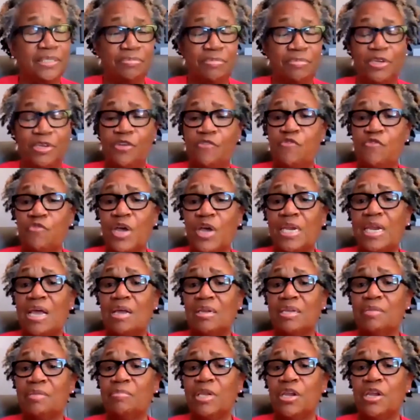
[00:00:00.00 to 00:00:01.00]
But if you find
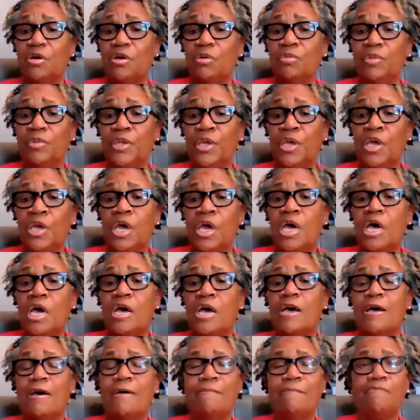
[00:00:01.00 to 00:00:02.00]
out, let me know.
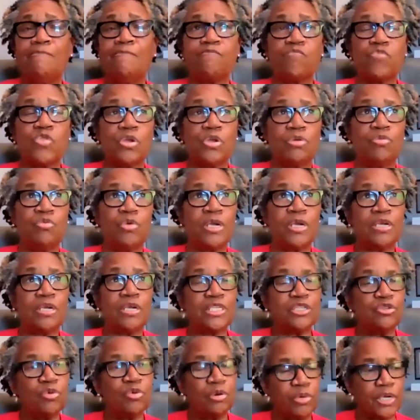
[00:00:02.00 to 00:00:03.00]
Um, what
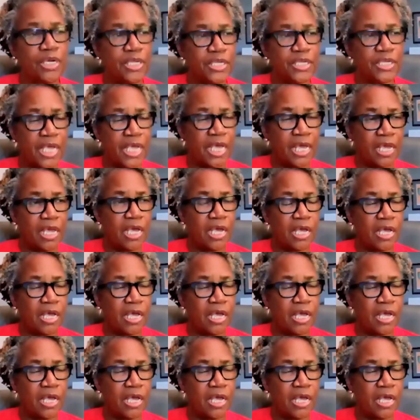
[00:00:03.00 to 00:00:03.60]
else do I want to say?